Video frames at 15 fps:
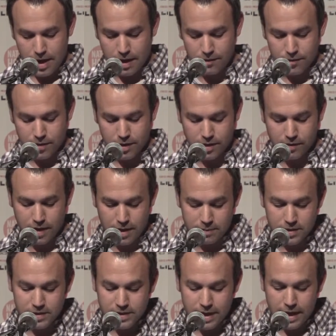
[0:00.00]
After I grab
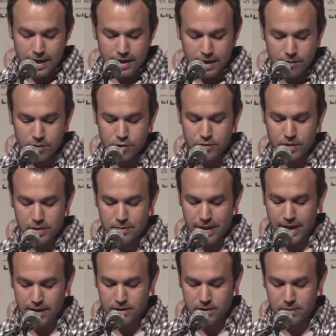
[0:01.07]
the stack, I retreat
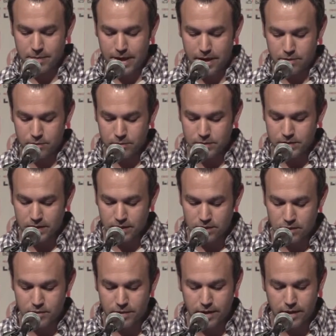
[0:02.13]
back to the bathroom sink
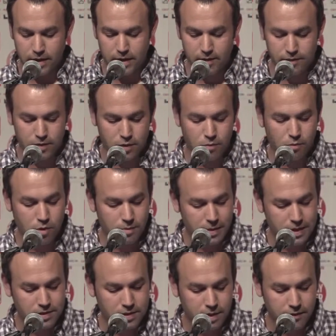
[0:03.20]
to dry off and to warm
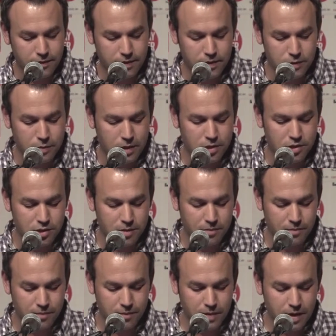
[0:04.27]
myself in the
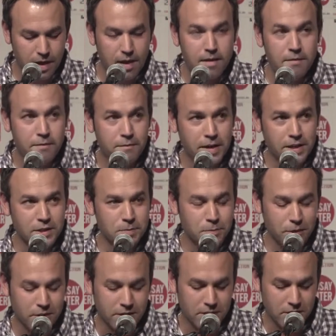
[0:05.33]
sweatshirt.
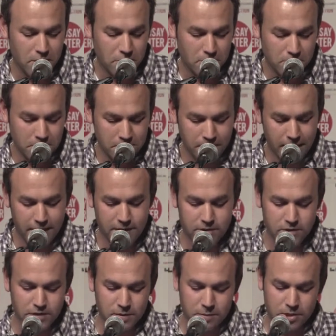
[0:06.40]
Facebook, yo, I
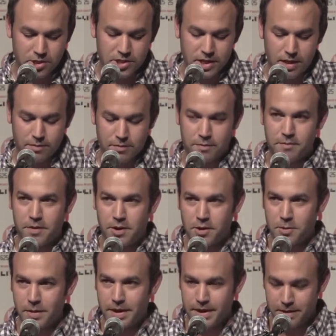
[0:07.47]
hear someone shout from far
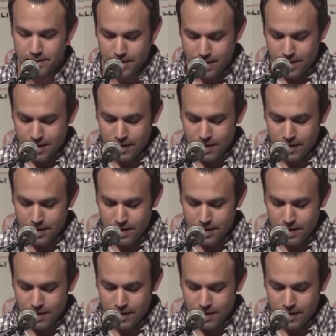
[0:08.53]
away,